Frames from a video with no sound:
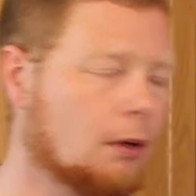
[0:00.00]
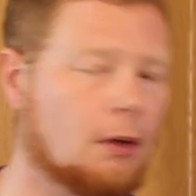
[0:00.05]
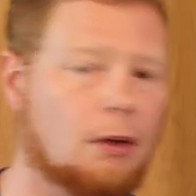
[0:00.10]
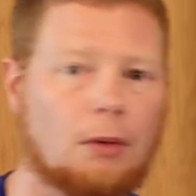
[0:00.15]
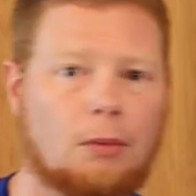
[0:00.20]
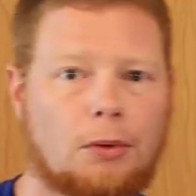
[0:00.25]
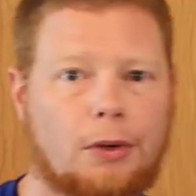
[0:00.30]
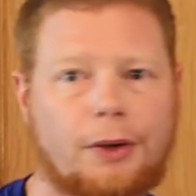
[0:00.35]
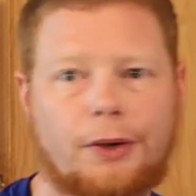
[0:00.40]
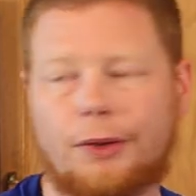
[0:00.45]

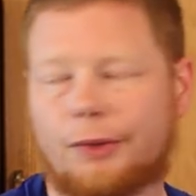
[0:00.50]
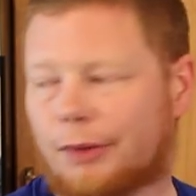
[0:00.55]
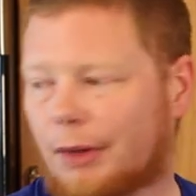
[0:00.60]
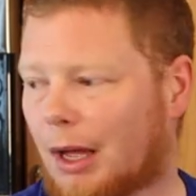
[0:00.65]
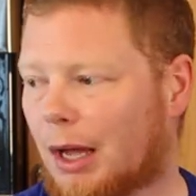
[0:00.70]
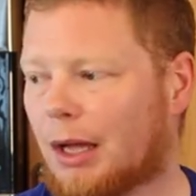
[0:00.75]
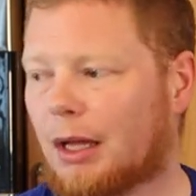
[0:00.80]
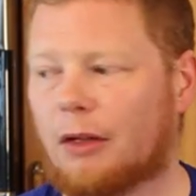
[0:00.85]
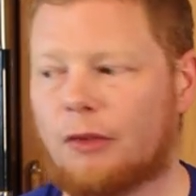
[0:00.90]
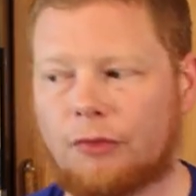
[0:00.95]
Whereas
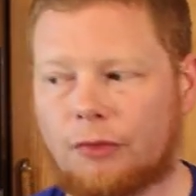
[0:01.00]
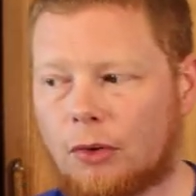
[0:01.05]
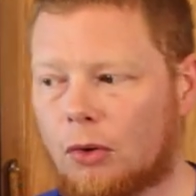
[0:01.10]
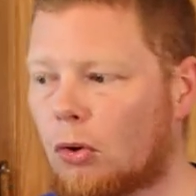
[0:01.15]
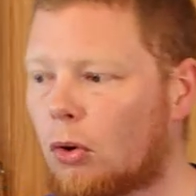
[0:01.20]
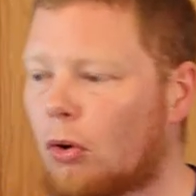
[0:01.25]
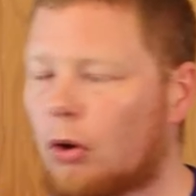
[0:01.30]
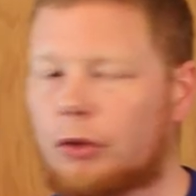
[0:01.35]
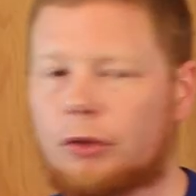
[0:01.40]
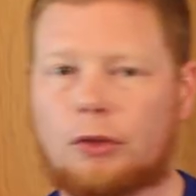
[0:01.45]
I've
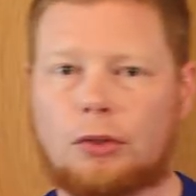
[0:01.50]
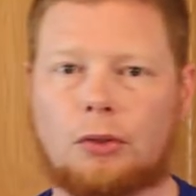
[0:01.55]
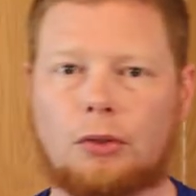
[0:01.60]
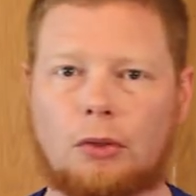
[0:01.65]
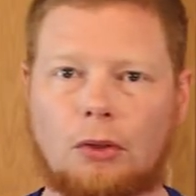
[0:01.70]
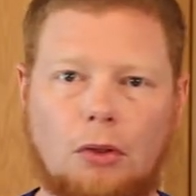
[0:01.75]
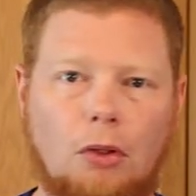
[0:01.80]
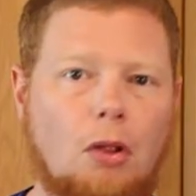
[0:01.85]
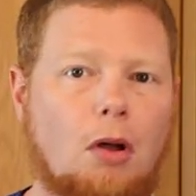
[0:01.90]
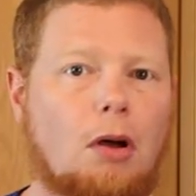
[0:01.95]
cooked
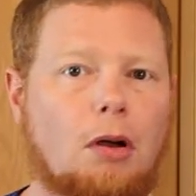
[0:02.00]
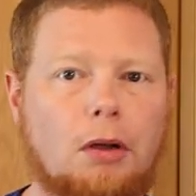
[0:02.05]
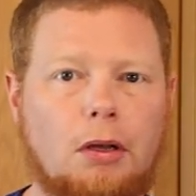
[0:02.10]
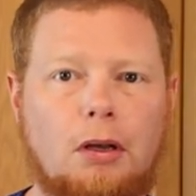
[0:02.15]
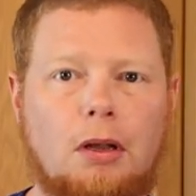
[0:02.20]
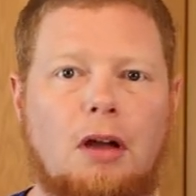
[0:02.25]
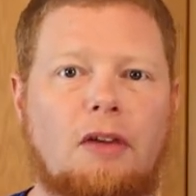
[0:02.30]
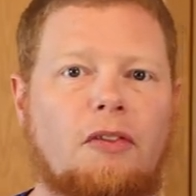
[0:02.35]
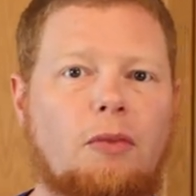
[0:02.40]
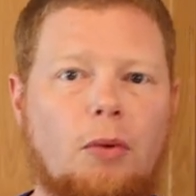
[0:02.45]
long
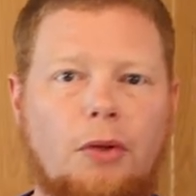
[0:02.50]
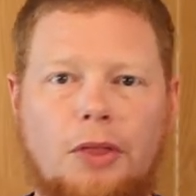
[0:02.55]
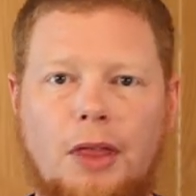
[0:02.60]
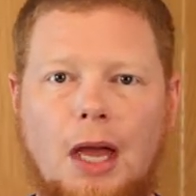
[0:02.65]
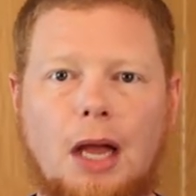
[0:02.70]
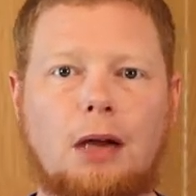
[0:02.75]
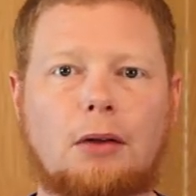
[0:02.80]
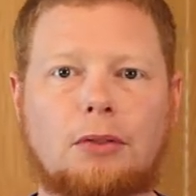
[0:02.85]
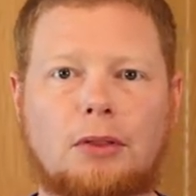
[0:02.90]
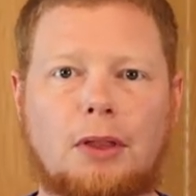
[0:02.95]
enough
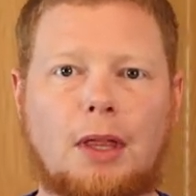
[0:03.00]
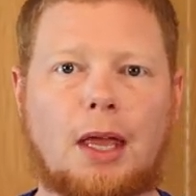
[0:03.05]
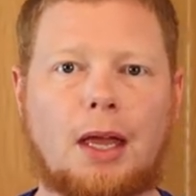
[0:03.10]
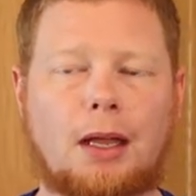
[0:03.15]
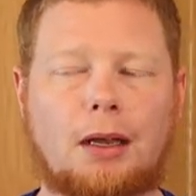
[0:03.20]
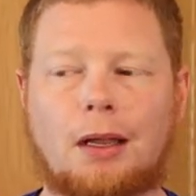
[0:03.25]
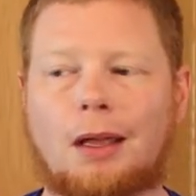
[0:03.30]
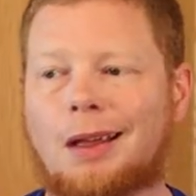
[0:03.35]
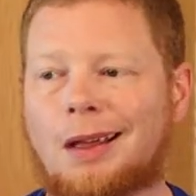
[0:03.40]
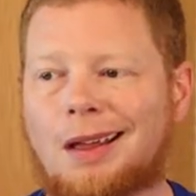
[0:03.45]
without
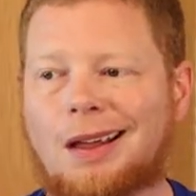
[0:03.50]
that,